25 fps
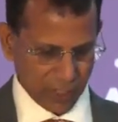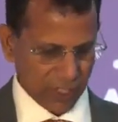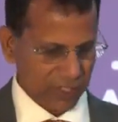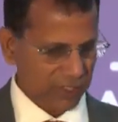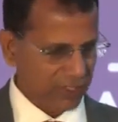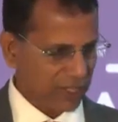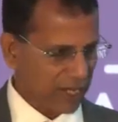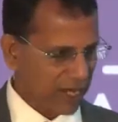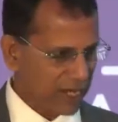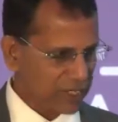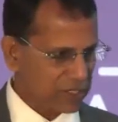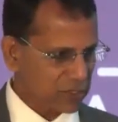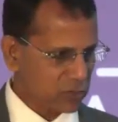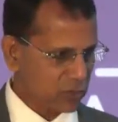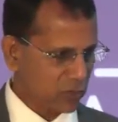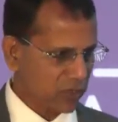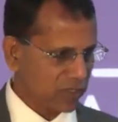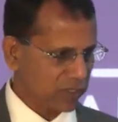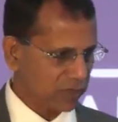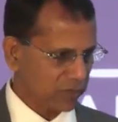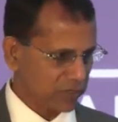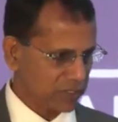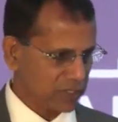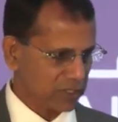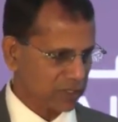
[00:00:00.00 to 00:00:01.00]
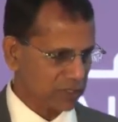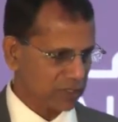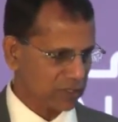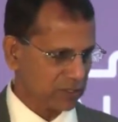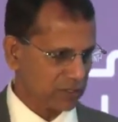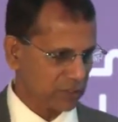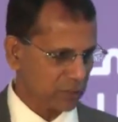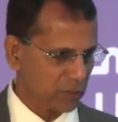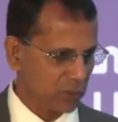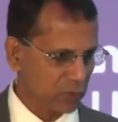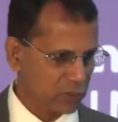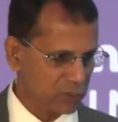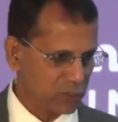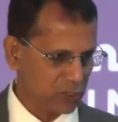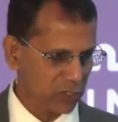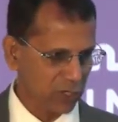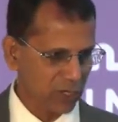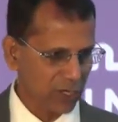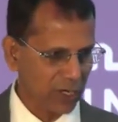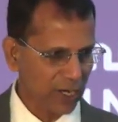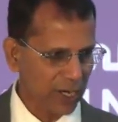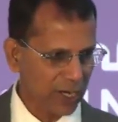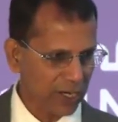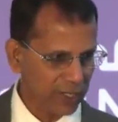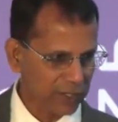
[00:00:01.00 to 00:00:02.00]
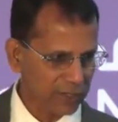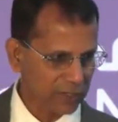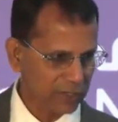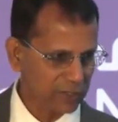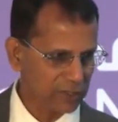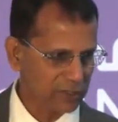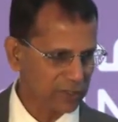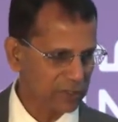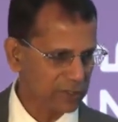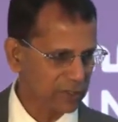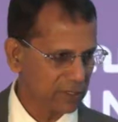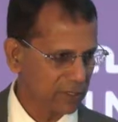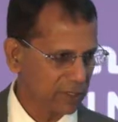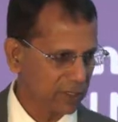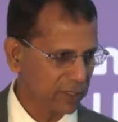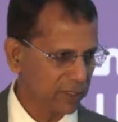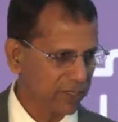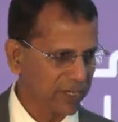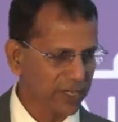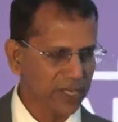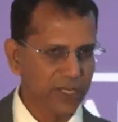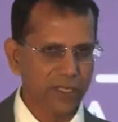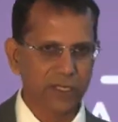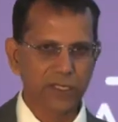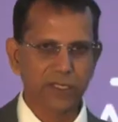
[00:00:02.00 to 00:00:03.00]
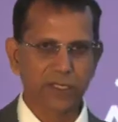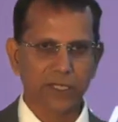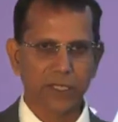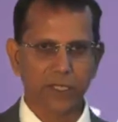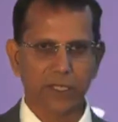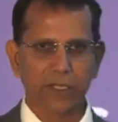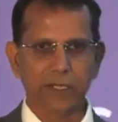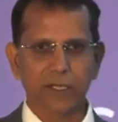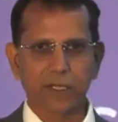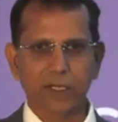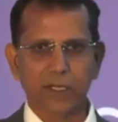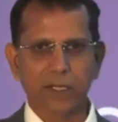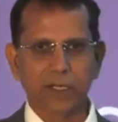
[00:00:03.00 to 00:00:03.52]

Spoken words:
And the last one, which is close to our heart, is really Gobain